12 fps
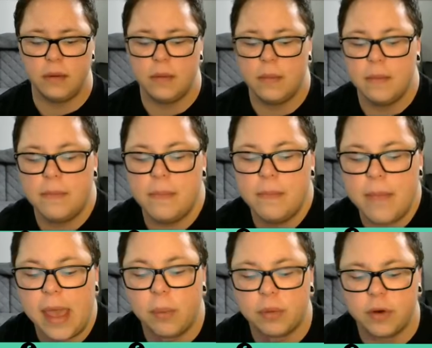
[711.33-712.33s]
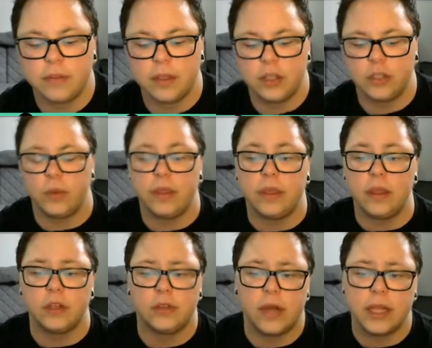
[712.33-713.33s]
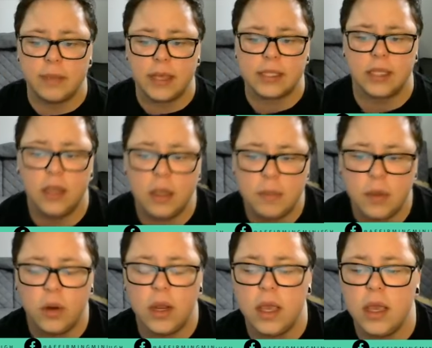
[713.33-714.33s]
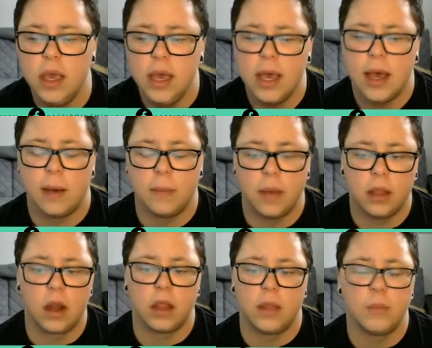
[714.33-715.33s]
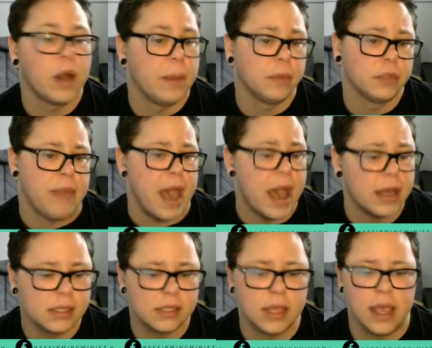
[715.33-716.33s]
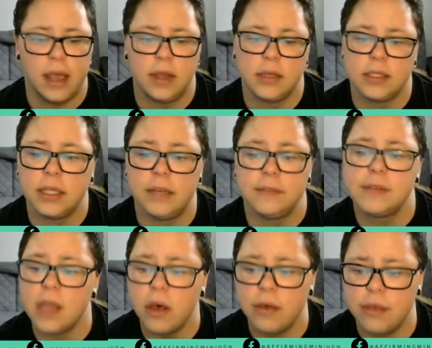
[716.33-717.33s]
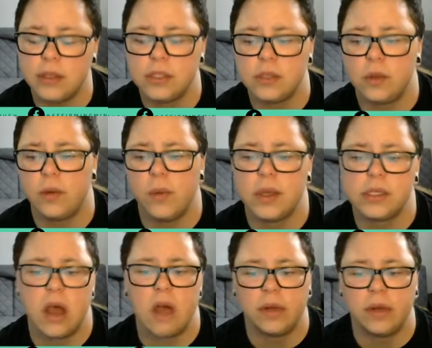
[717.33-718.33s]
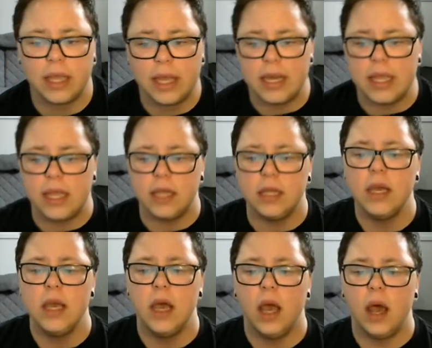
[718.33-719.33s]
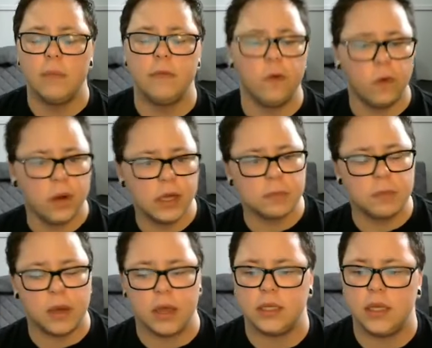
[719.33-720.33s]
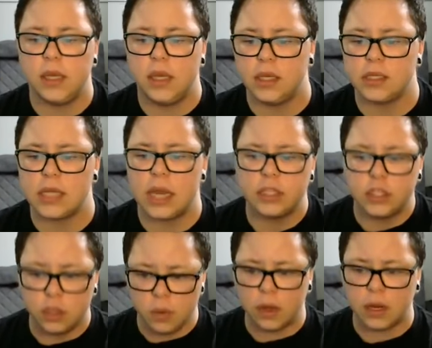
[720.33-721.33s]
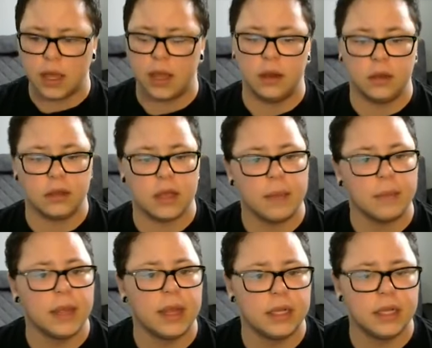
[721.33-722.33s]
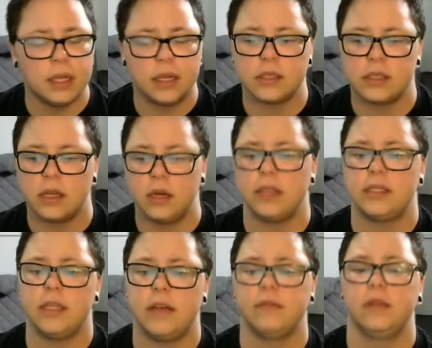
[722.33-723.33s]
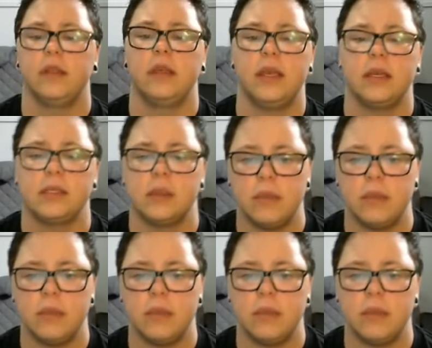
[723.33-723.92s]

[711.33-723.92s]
male privilege within the trans masculine community, a lot of them were able to pass and live stealth, and so there was not really a need for it. But he decided to do one, and I'm glad he did, because there is definitely some